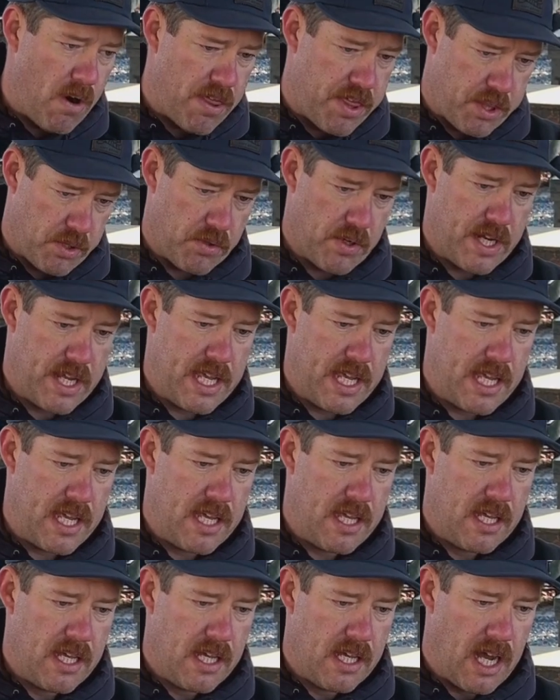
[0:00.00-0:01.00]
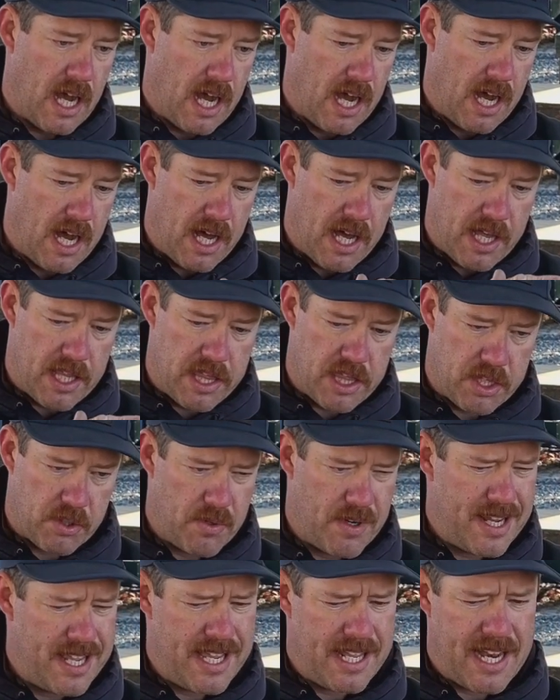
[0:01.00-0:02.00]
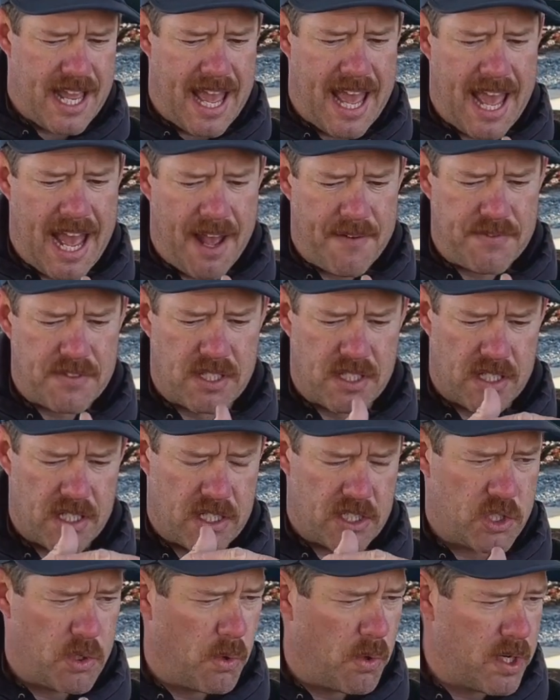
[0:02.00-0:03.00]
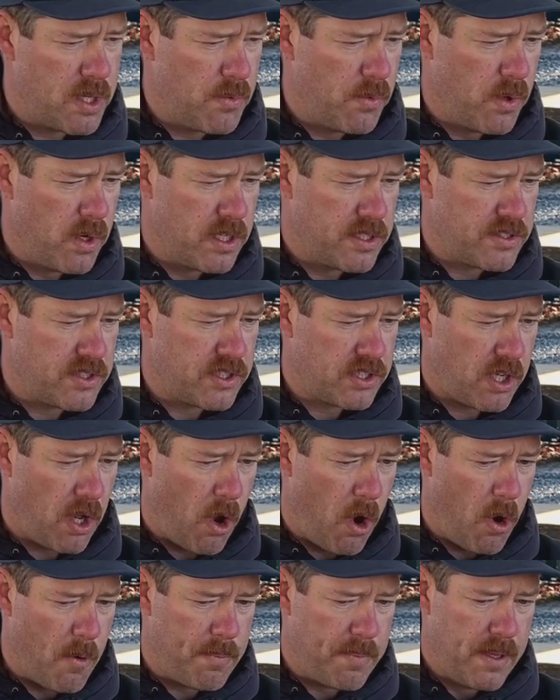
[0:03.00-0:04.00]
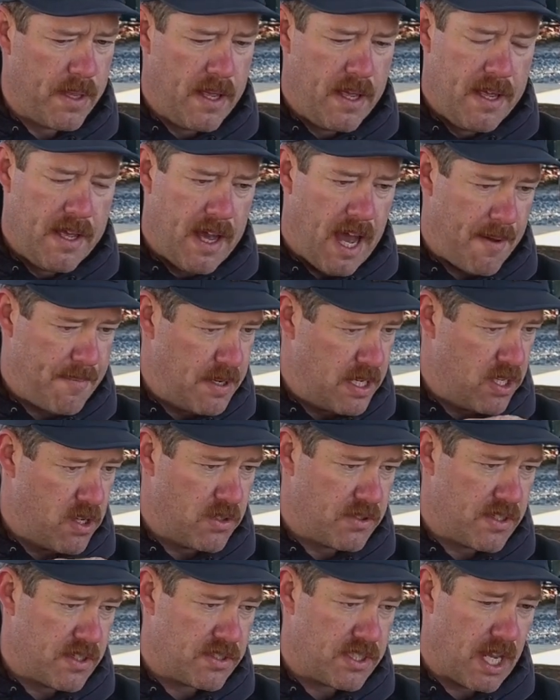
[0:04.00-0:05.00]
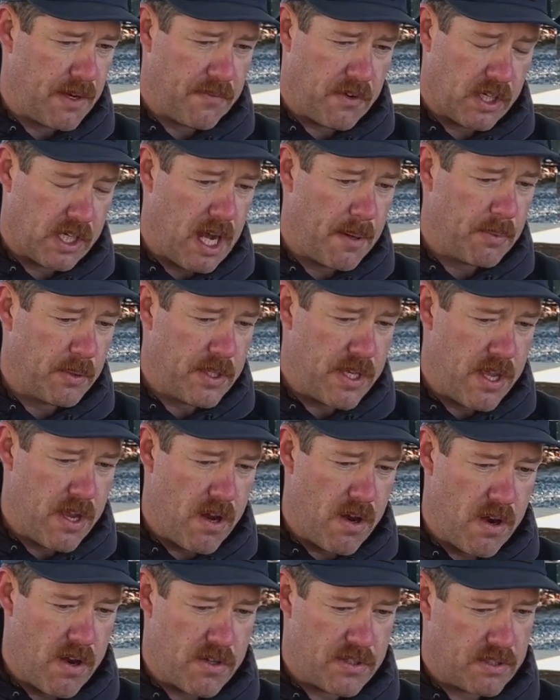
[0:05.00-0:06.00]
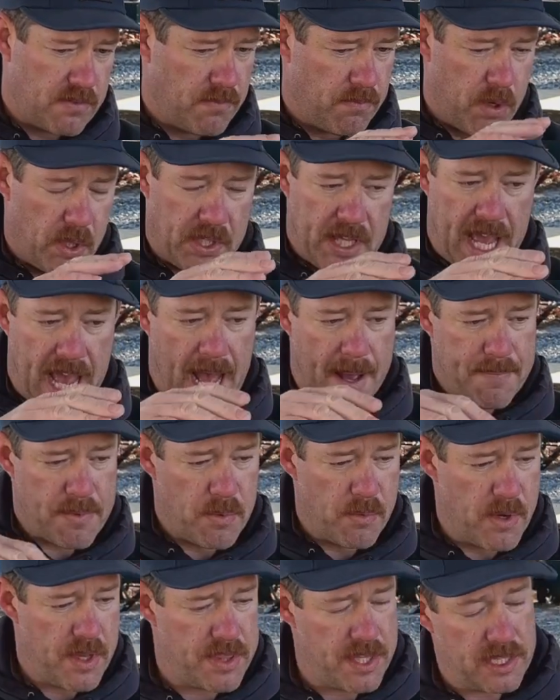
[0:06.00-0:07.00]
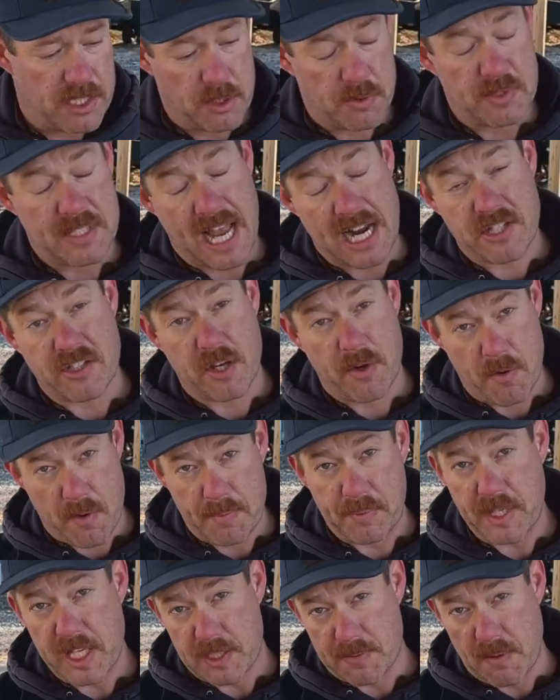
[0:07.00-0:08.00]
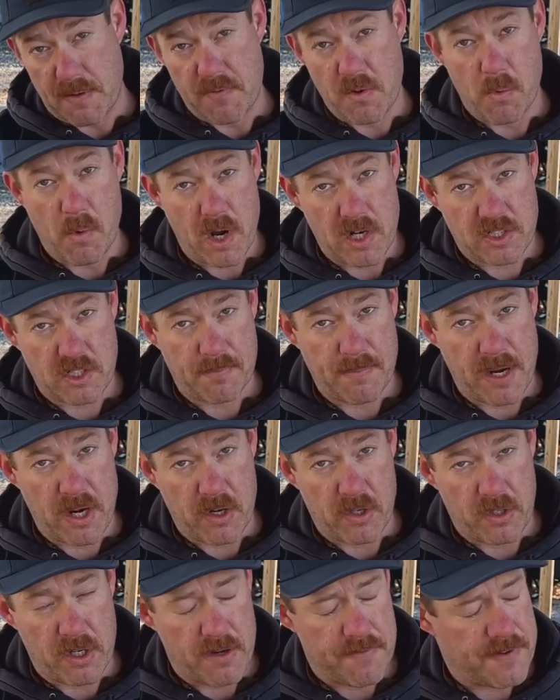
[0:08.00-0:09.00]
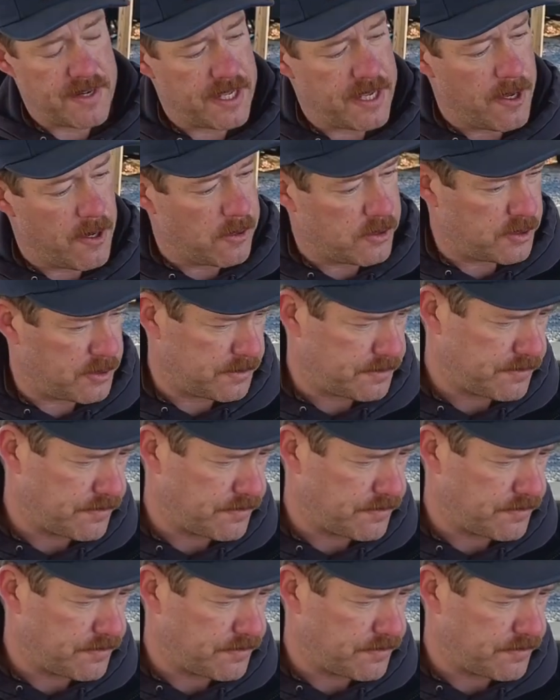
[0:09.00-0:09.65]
3.5 to 21 scope. I've been using this thing for a couple years. Really happy with it. This was actually a replacement if you watched some of my earlier videos.